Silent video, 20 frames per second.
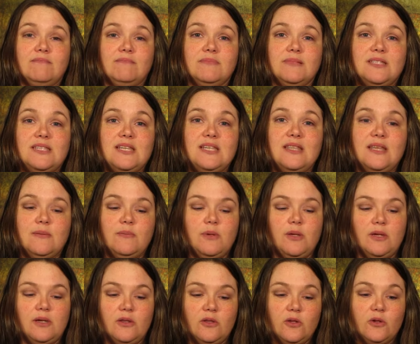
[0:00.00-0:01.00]
see them
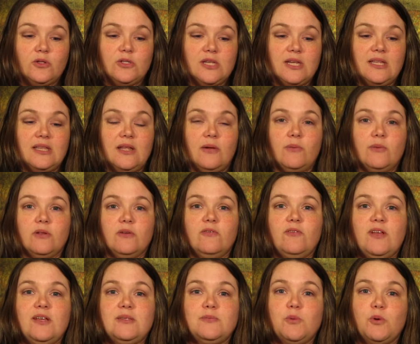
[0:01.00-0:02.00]
and they're sitting there with their
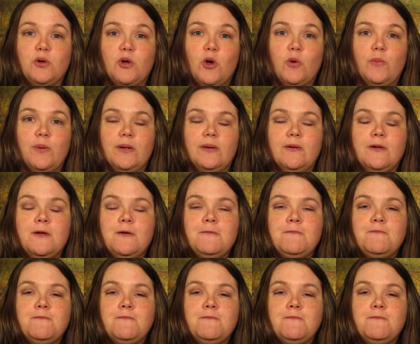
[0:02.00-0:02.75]
Facebook open.